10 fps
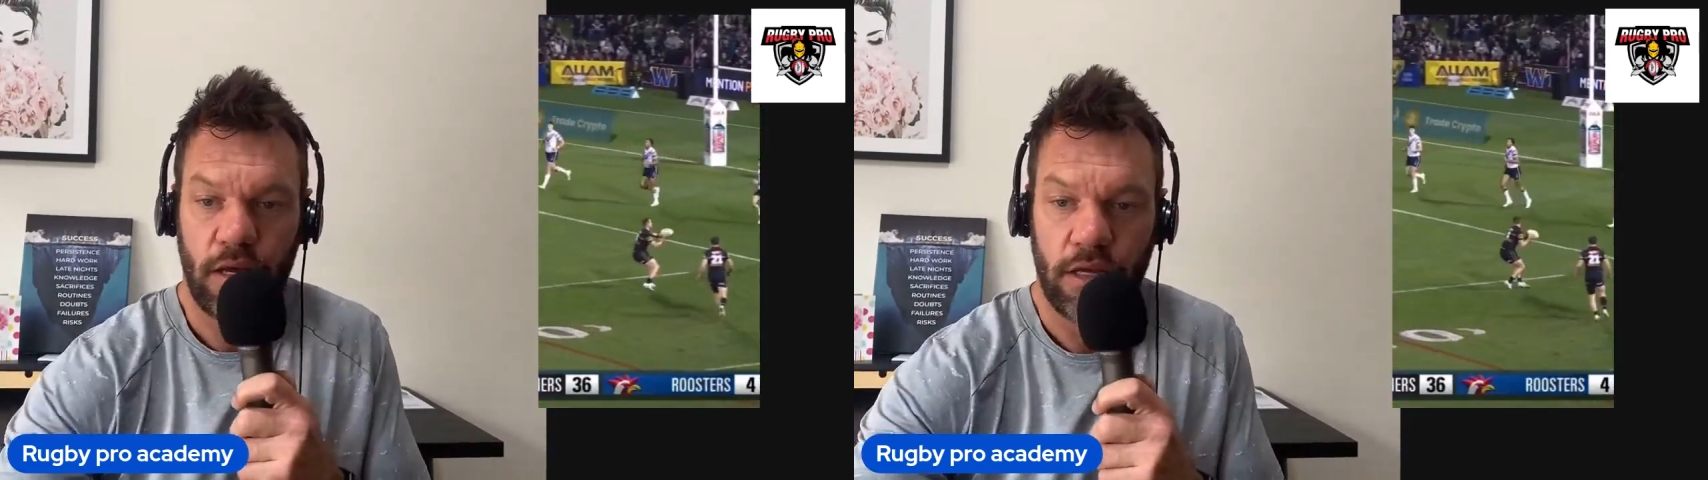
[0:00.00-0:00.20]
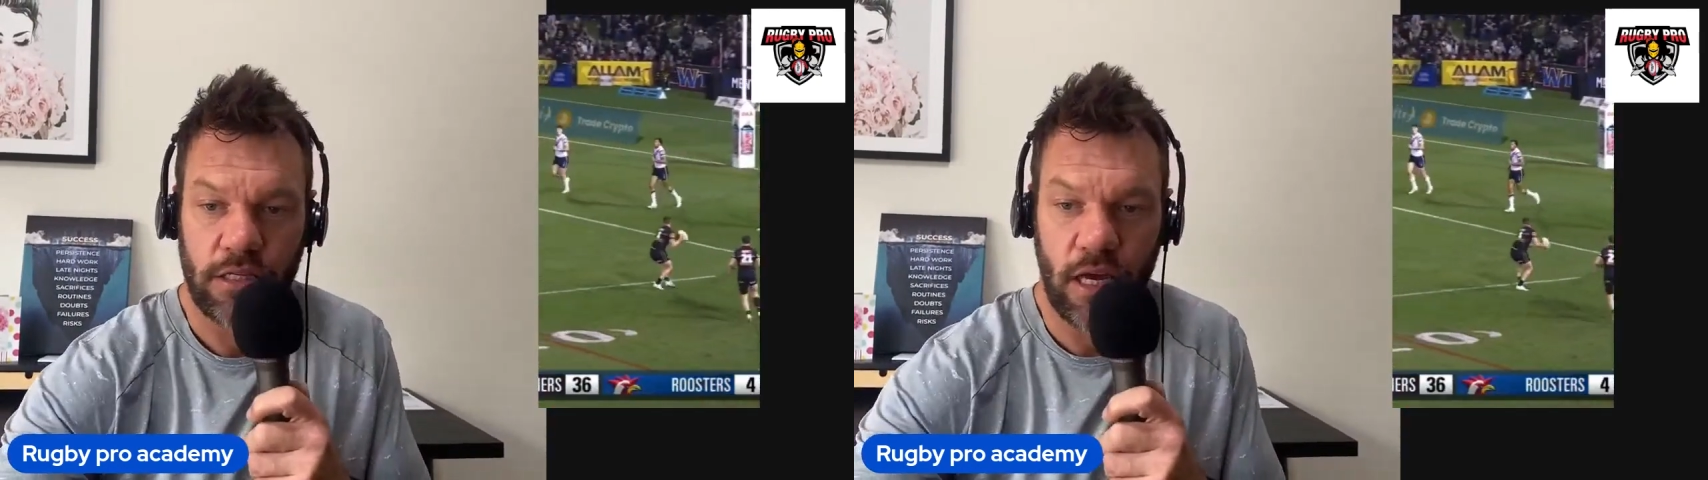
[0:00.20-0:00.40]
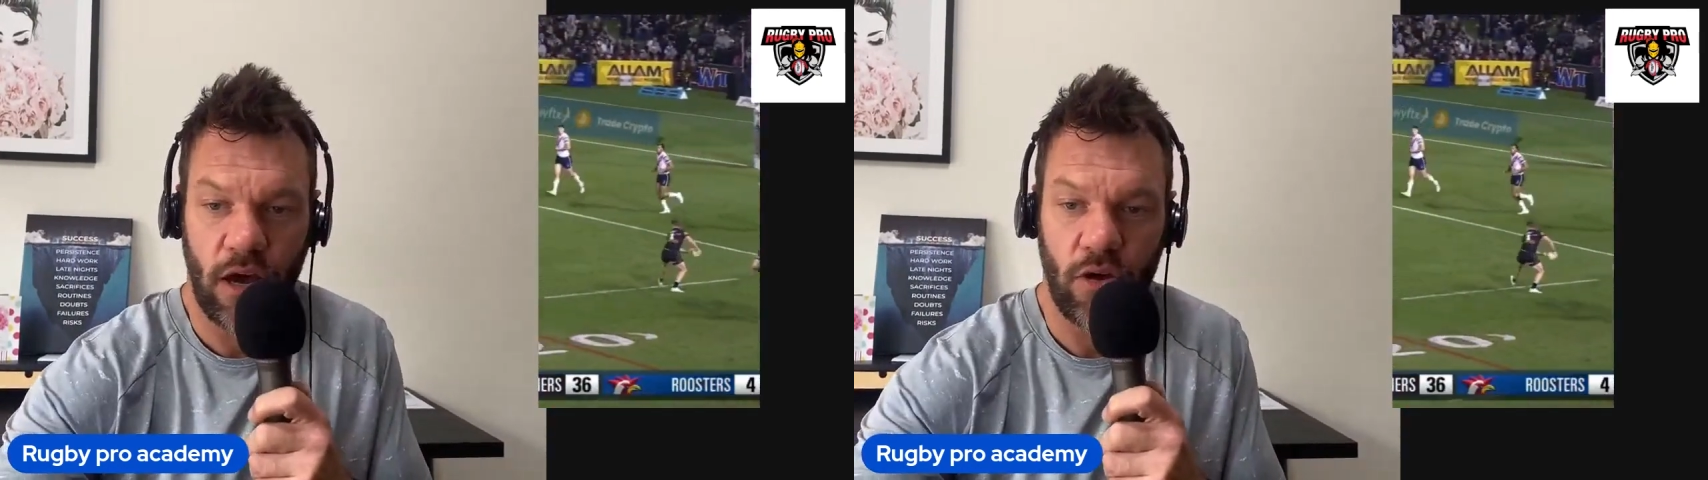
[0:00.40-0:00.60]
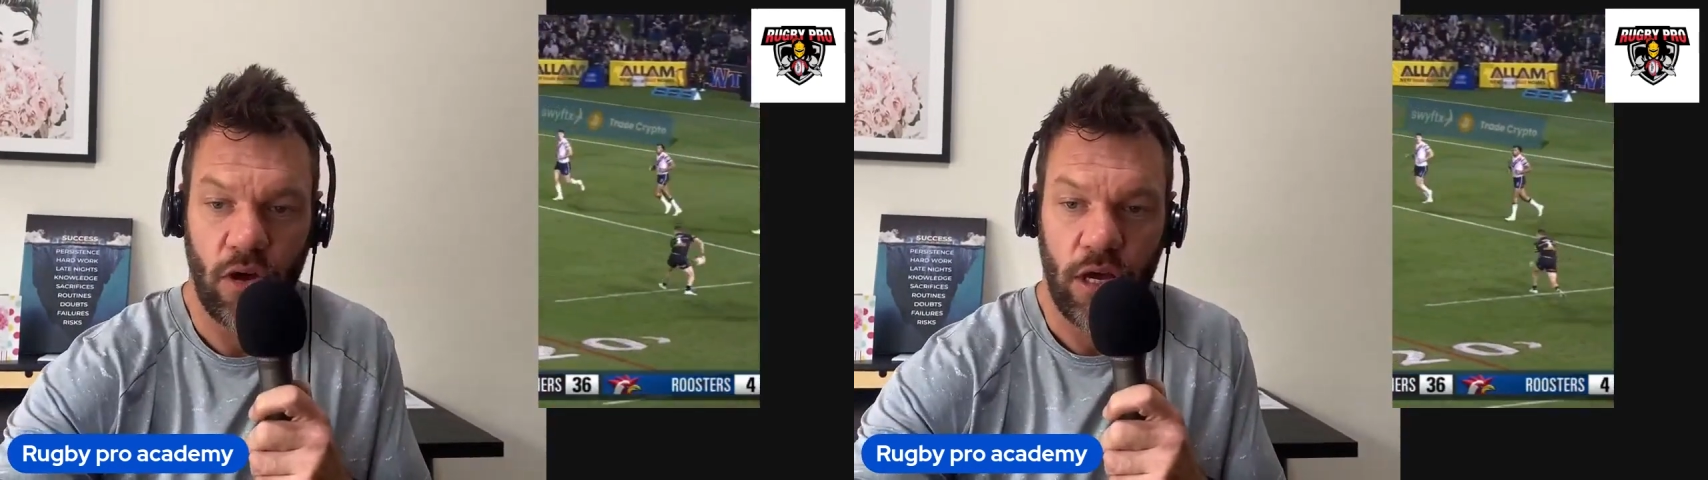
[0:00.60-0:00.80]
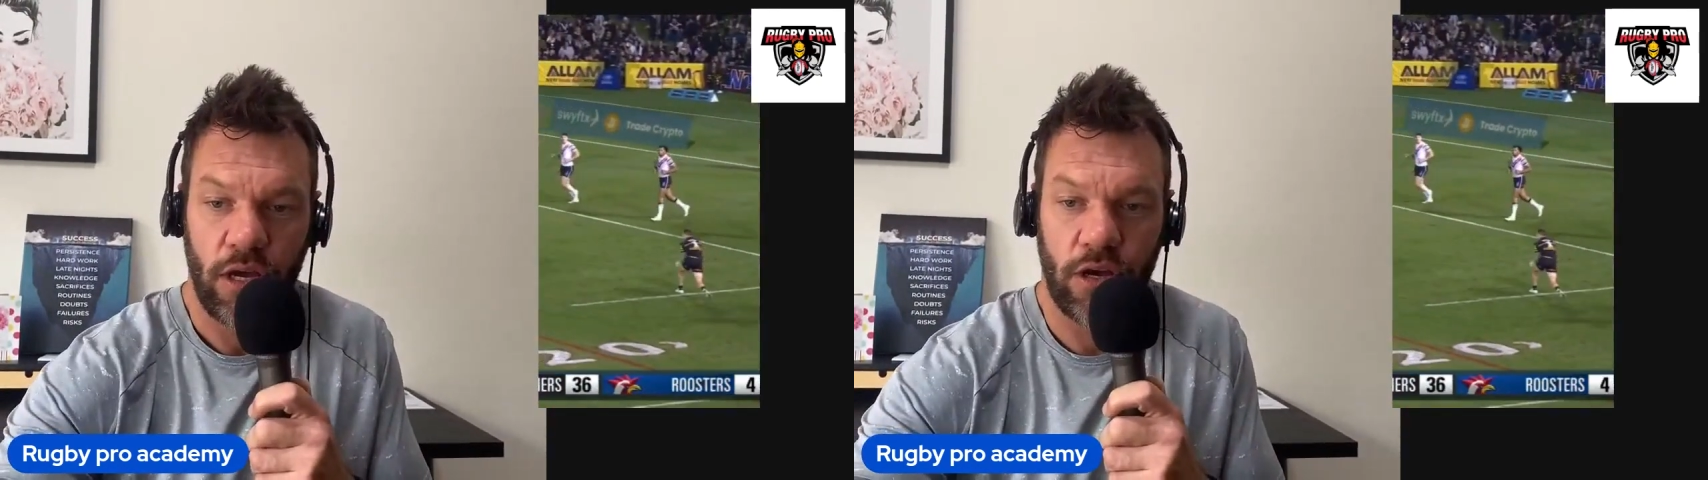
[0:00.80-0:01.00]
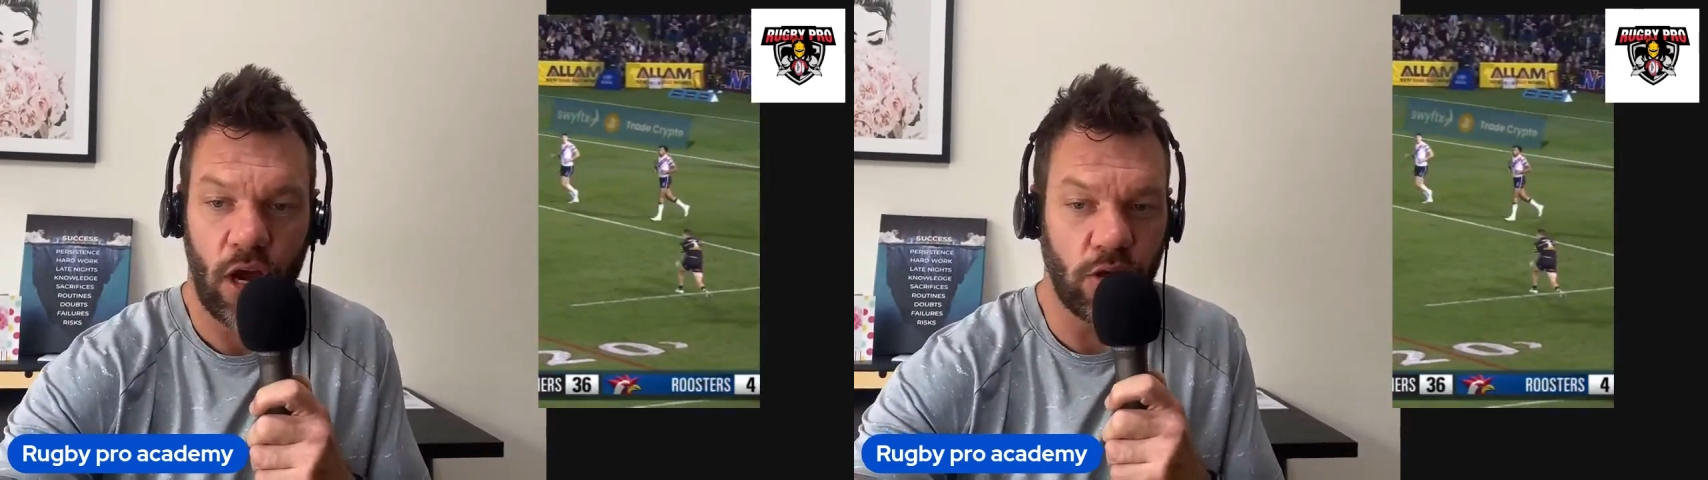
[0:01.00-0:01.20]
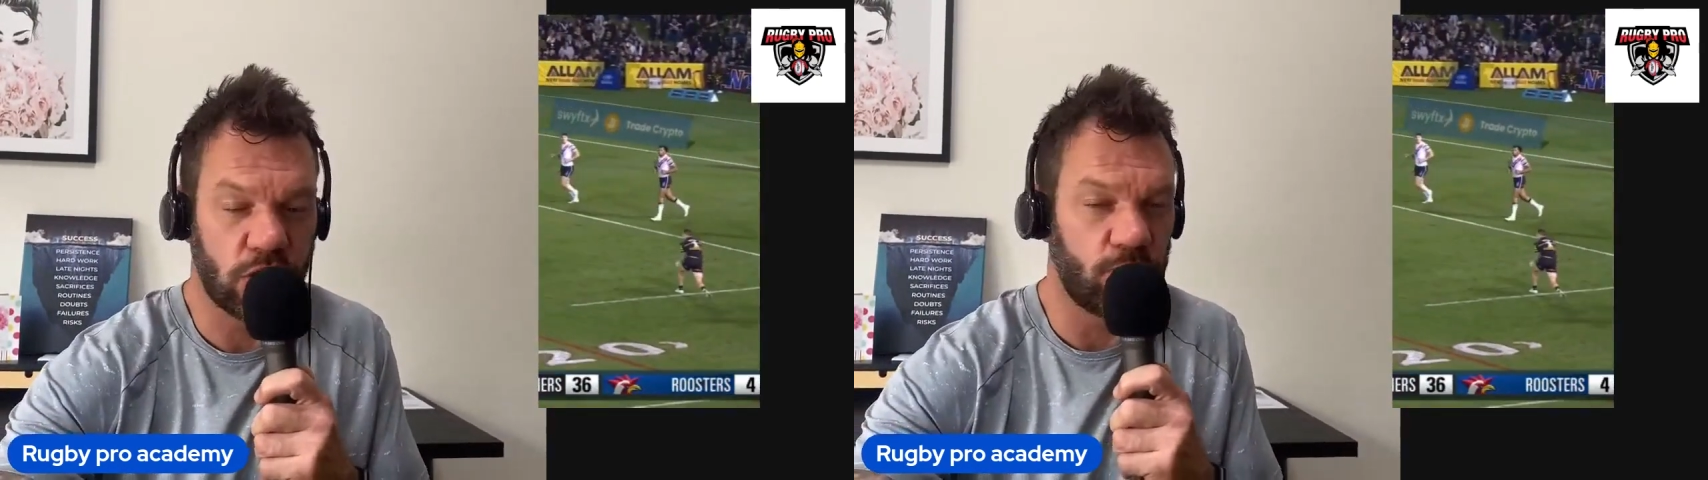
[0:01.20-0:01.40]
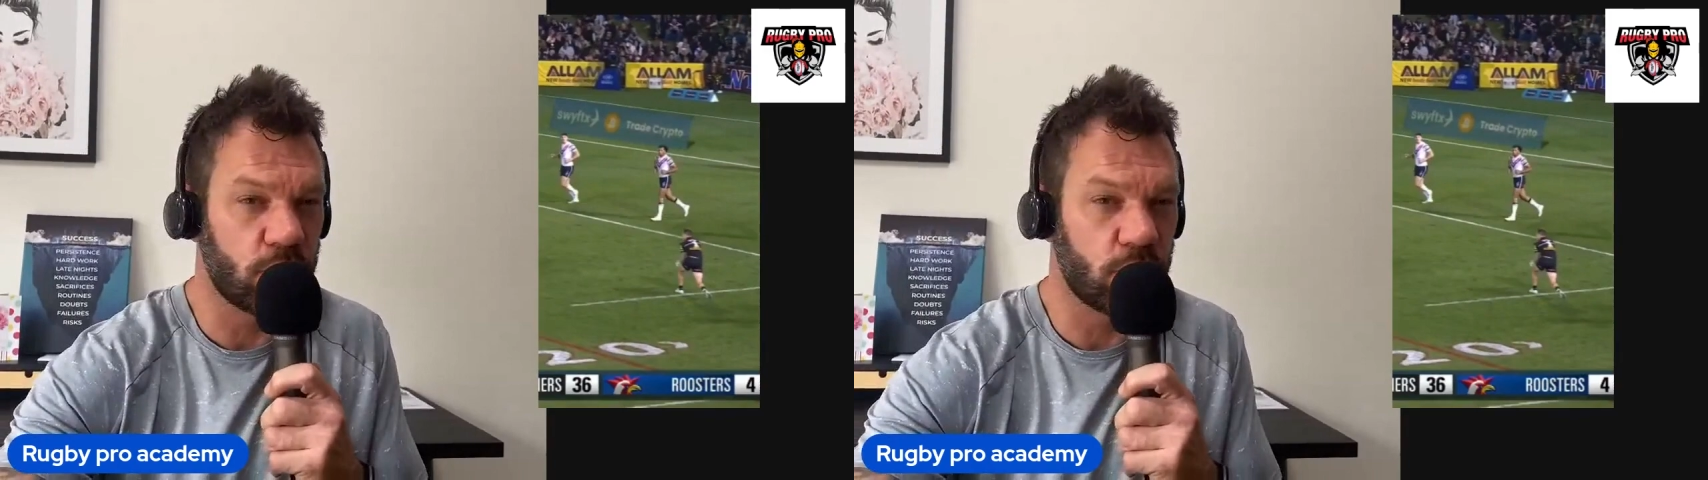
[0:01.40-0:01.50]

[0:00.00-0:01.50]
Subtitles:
So he goes from